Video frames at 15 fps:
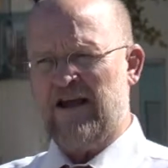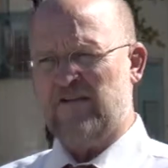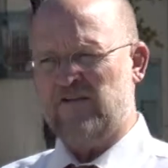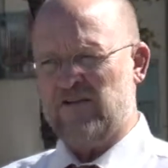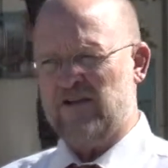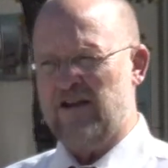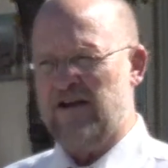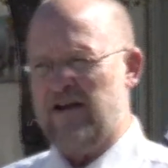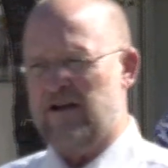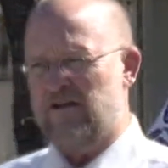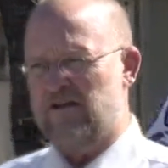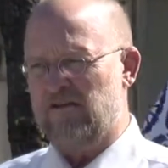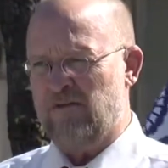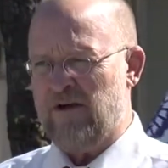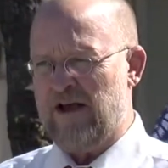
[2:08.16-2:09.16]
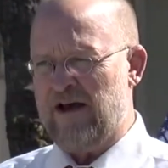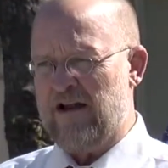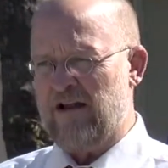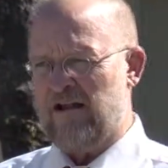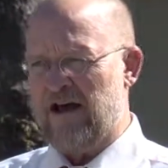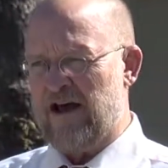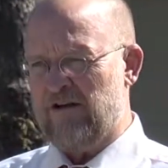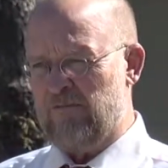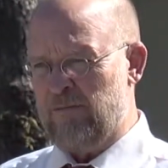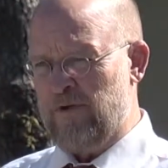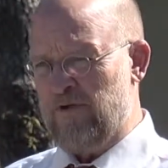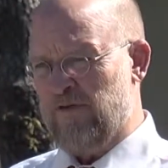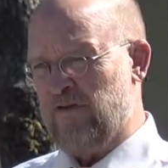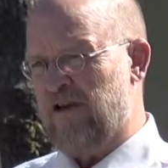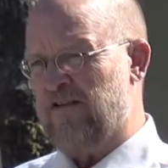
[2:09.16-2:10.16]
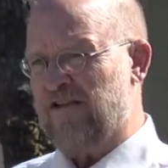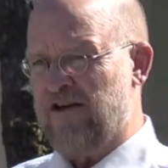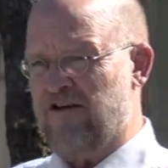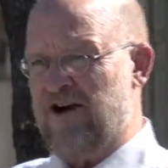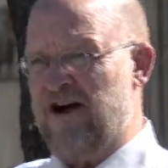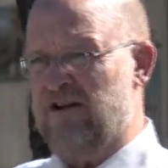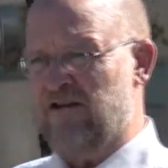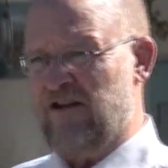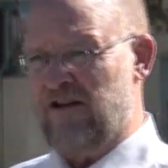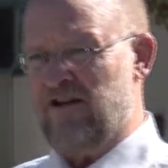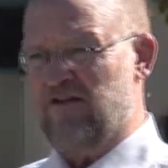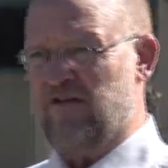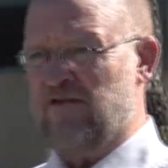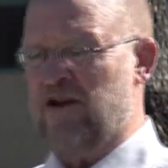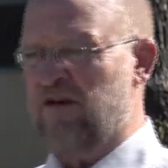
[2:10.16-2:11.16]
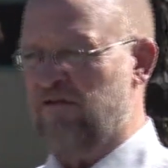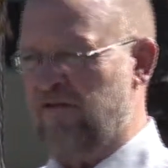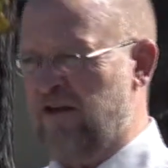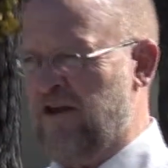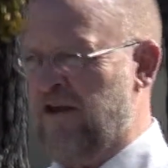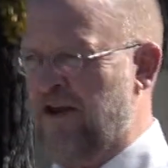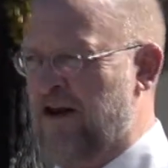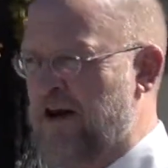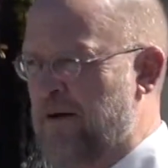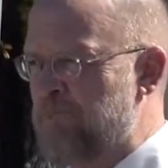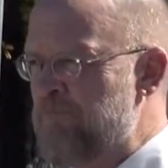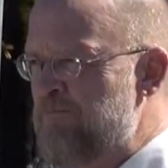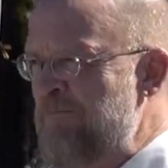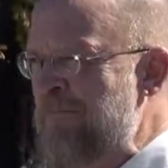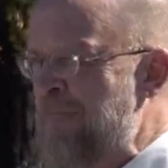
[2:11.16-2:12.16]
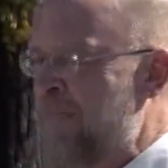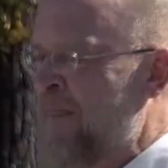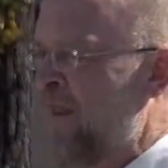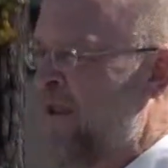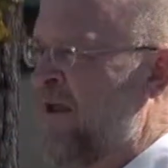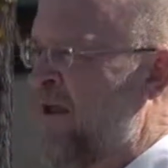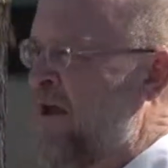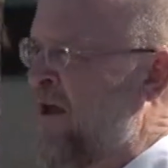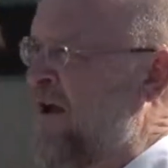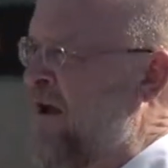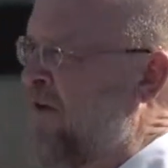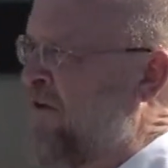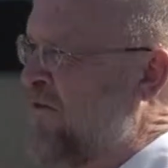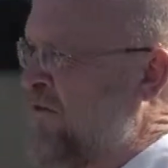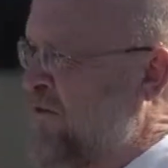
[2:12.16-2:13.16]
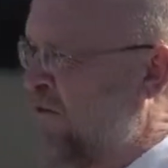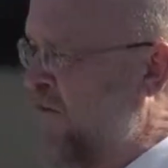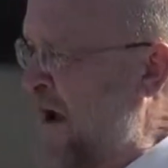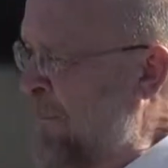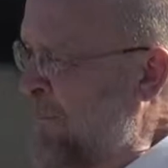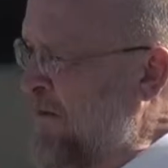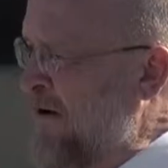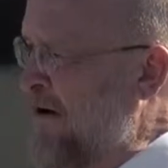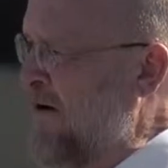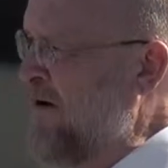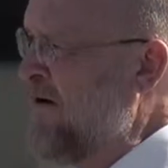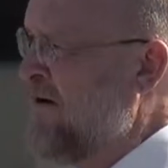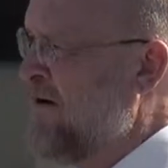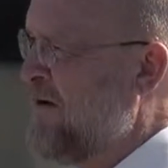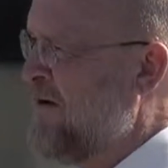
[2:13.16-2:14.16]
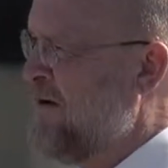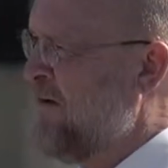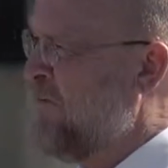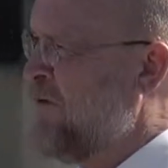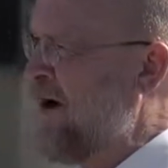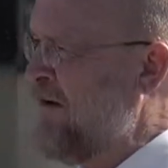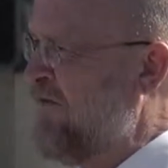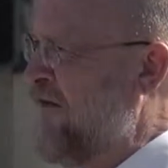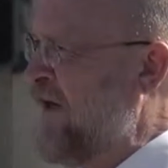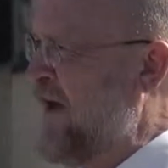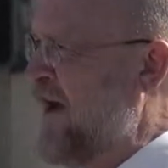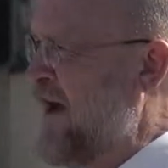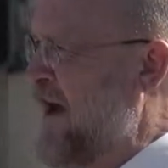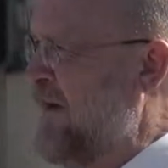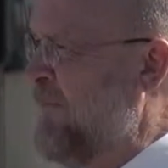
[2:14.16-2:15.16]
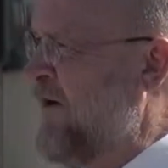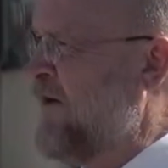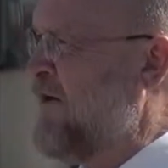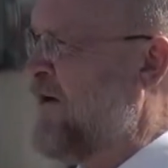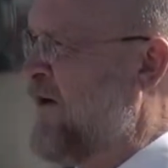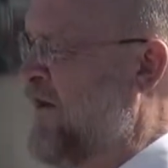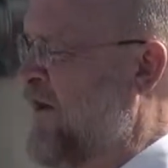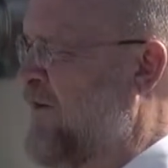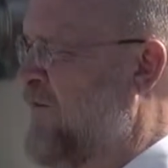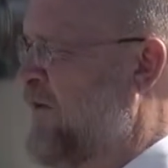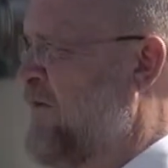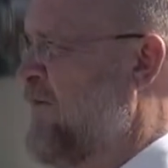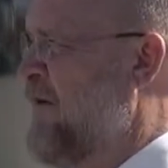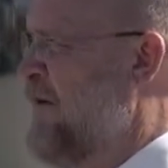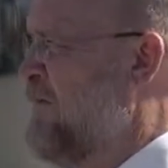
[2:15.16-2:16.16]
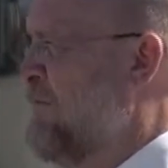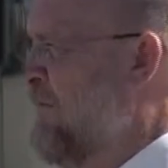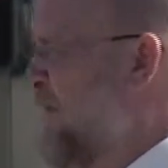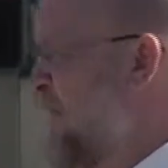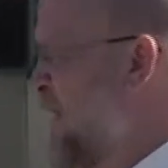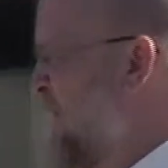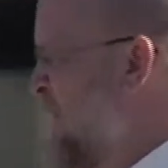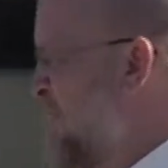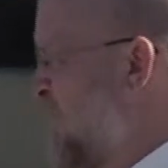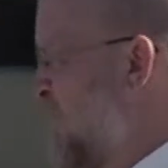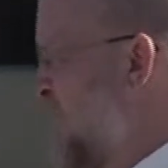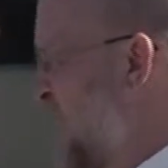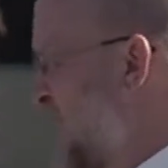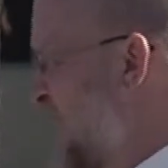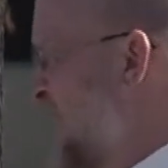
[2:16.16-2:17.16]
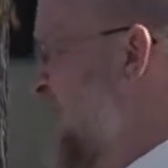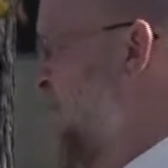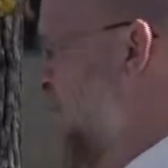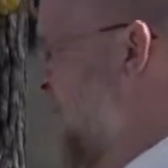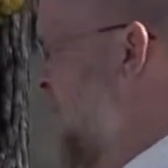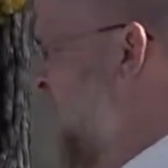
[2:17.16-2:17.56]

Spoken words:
escalated till we had a lot of boots on the ground in South Vietnam. Supper brought Vietnam into our living room. Every day we